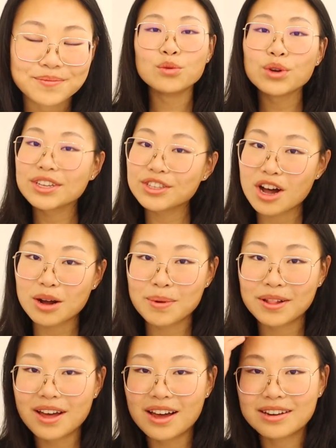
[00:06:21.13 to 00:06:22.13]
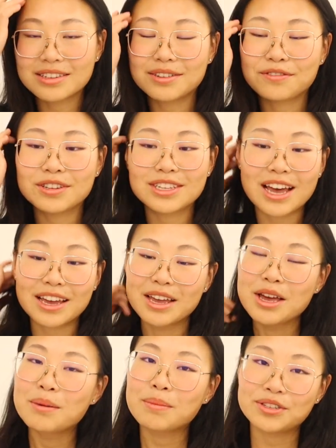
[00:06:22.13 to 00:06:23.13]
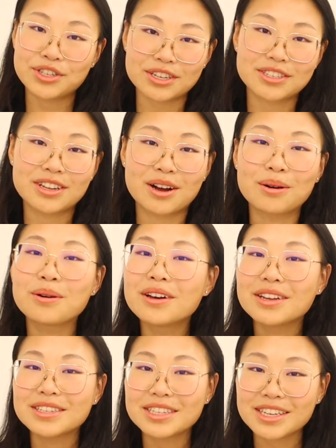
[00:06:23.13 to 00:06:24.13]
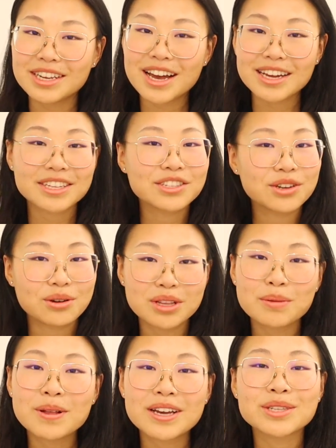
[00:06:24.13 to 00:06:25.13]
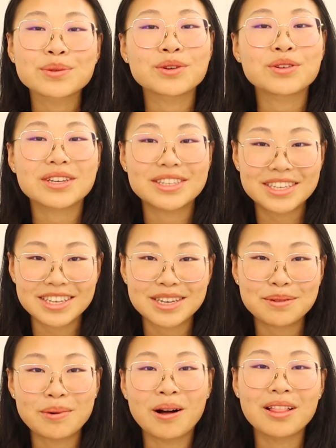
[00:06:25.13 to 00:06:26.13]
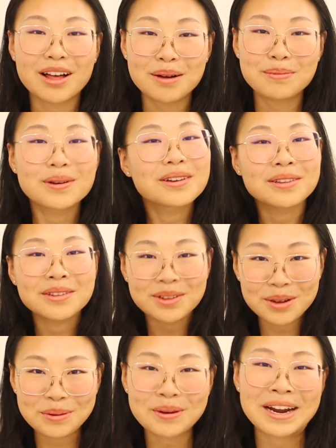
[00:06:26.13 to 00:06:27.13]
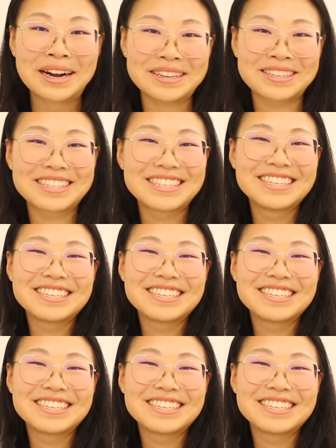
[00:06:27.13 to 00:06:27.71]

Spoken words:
We can talk about that in a different day, but just know, tee deck is the only place where you can tee a ball up, nowhere else.